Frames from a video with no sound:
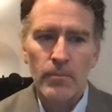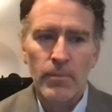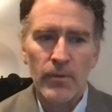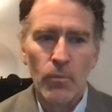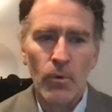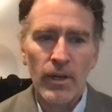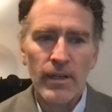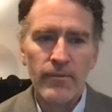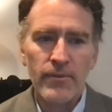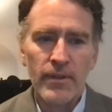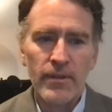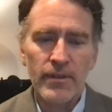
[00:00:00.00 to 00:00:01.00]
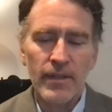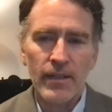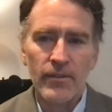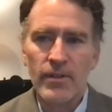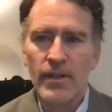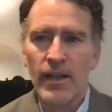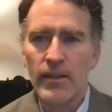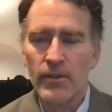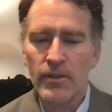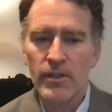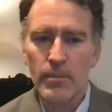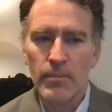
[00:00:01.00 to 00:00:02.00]
but one of the things that I
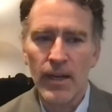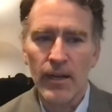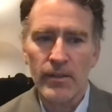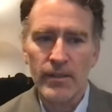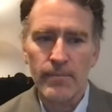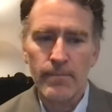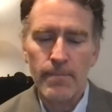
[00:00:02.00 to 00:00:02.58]
learned about him